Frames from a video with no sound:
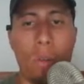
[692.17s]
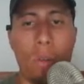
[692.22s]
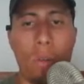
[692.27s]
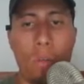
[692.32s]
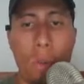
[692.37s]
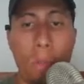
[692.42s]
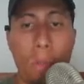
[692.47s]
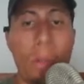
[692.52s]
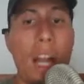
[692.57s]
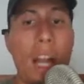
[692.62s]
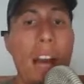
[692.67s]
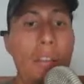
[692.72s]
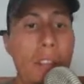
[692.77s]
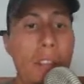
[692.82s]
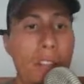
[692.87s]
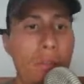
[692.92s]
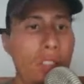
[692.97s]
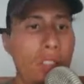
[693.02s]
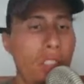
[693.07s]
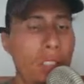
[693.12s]
reply
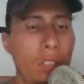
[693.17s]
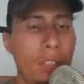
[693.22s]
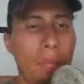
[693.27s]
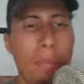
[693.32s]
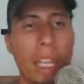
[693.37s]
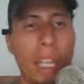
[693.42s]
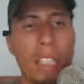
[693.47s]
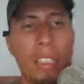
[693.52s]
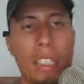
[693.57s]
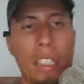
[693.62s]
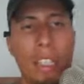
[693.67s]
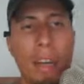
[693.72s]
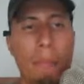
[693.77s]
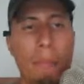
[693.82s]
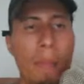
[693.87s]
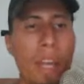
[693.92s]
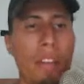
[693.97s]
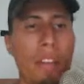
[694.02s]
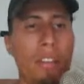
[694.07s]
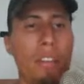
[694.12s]
rate, which is amazing
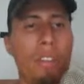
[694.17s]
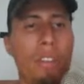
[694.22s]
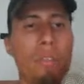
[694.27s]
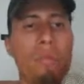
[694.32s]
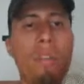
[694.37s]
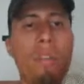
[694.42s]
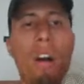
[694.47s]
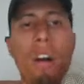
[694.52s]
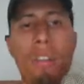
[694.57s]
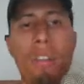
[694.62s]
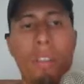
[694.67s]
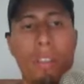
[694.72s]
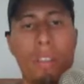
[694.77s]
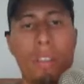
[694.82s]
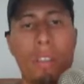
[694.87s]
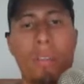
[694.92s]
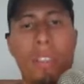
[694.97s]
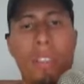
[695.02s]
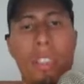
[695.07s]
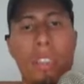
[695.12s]
compared to other
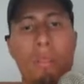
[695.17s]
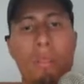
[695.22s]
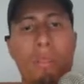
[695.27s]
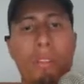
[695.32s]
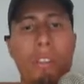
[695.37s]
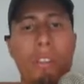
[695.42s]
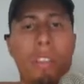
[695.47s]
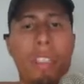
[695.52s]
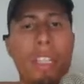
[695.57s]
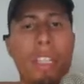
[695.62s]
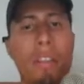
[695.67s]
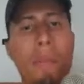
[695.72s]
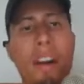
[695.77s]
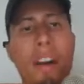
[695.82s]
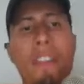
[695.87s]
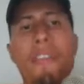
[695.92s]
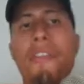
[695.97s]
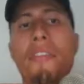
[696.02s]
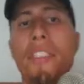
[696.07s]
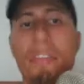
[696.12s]
services where you're seeing
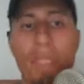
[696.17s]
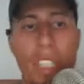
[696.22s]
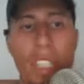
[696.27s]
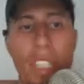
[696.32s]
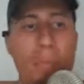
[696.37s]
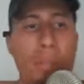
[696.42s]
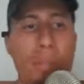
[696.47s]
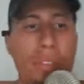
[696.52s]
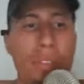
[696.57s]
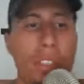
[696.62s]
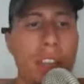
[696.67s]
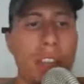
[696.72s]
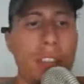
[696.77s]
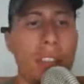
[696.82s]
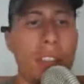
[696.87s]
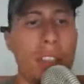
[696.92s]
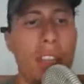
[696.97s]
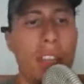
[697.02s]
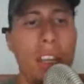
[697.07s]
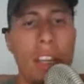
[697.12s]
about
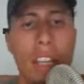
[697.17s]
15%.